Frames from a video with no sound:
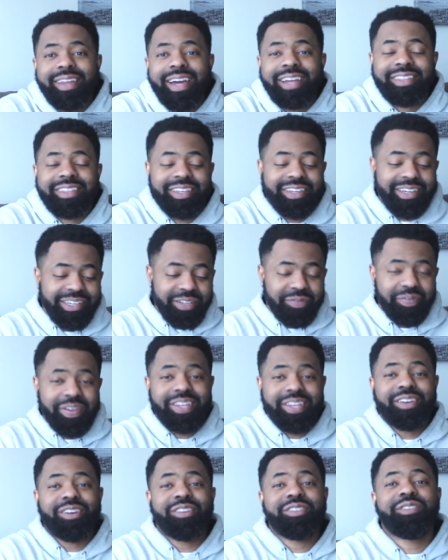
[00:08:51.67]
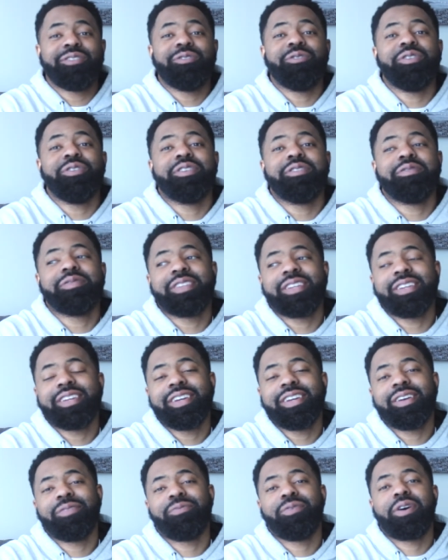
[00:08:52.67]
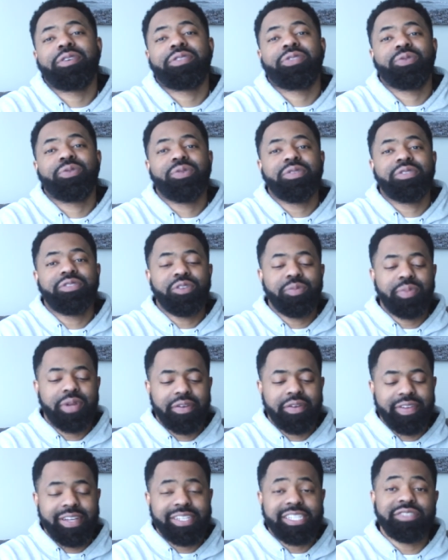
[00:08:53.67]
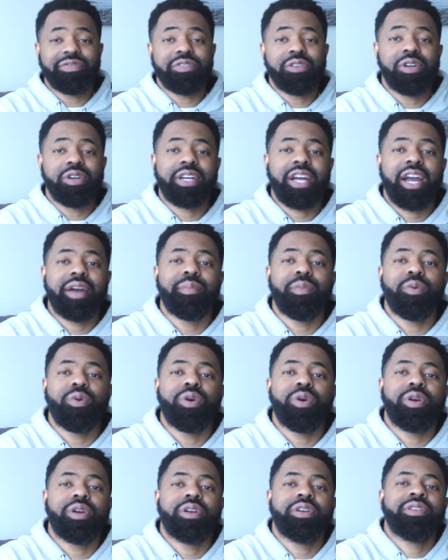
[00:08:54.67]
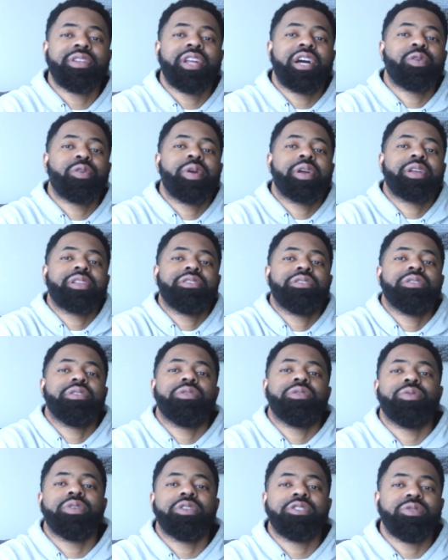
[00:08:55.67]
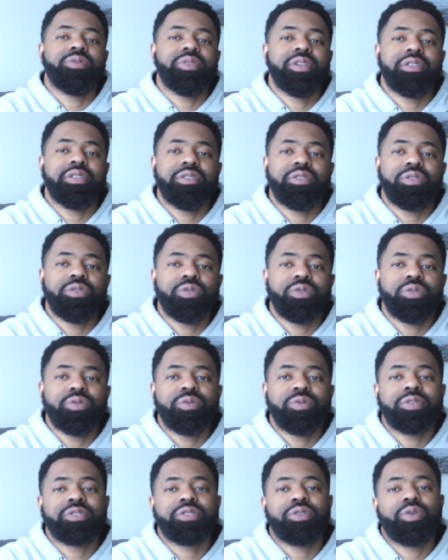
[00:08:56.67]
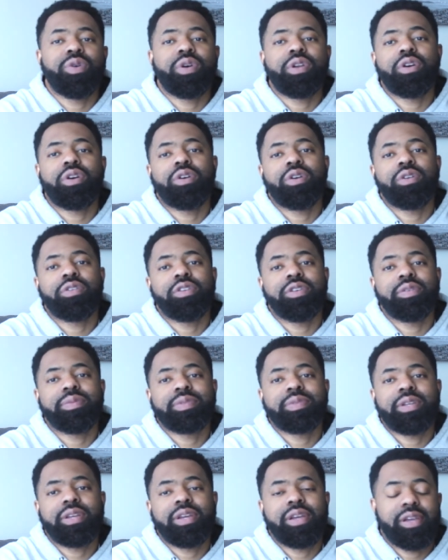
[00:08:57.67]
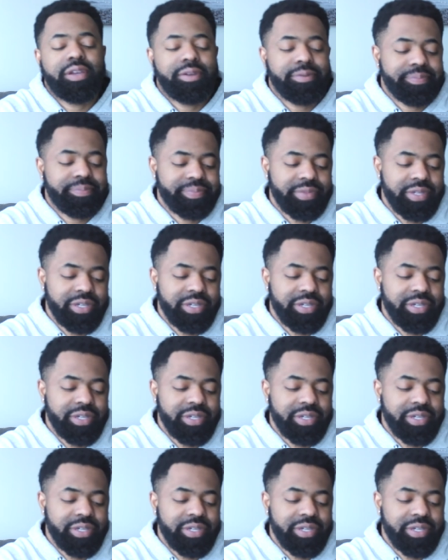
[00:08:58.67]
like that other video too, you know what I'm saying? I walked through it too, but I feel like this video got more directed to what you need to do and what's going on, you know what I'm saying?